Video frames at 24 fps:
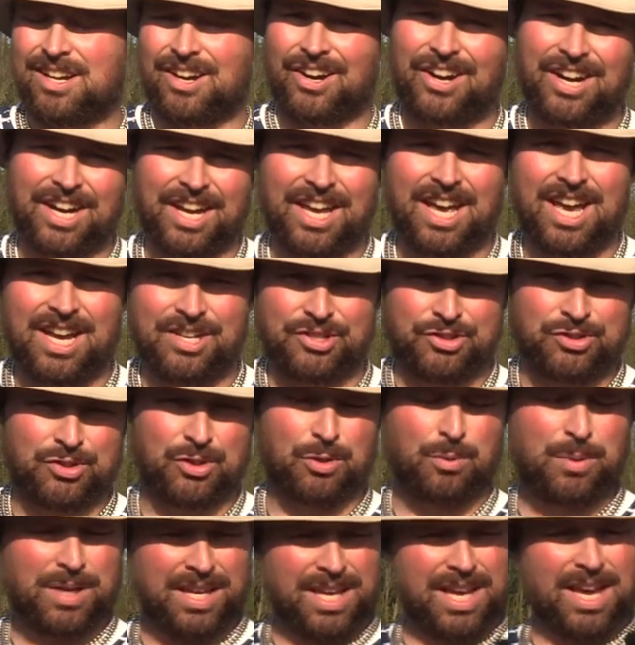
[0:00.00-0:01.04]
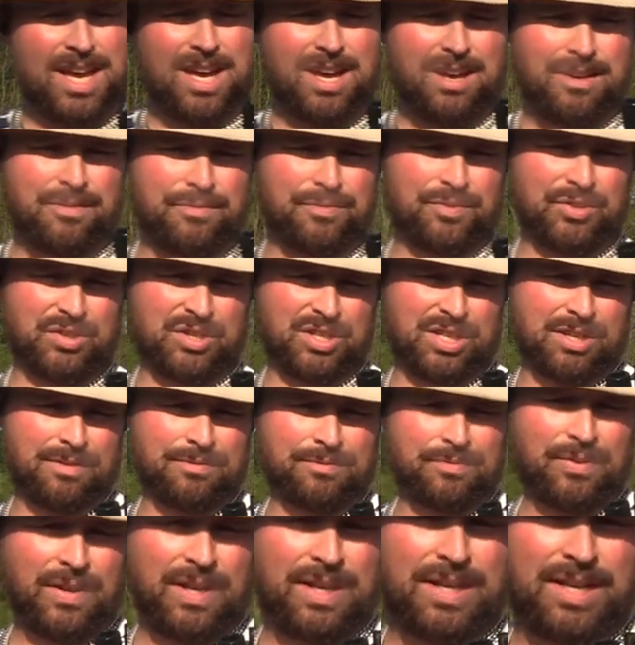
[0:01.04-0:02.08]
All right, guys, so we have the
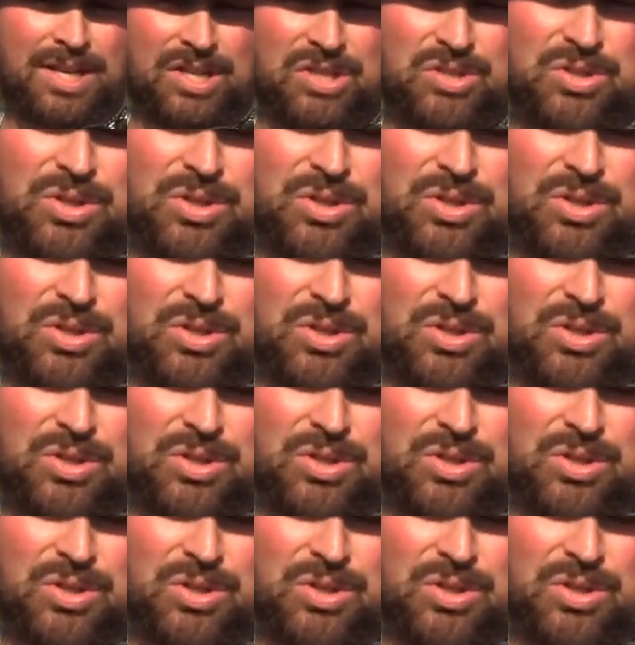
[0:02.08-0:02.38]
Infinity